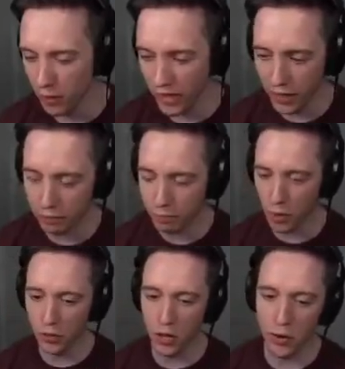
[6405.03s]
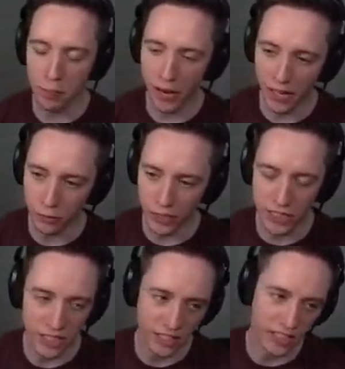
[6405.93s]
when they both go in melee
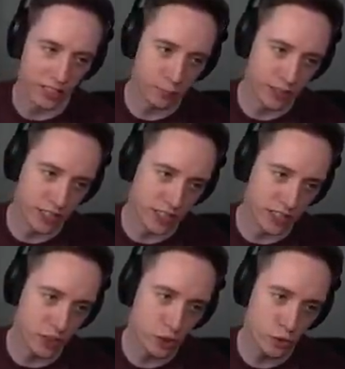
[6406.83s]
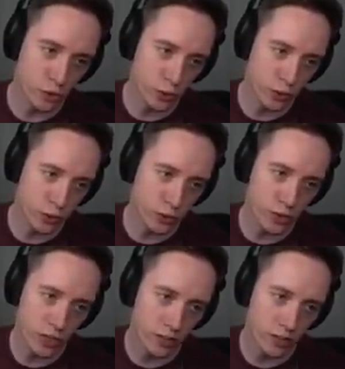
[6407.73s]
range like that, you're basically screwed.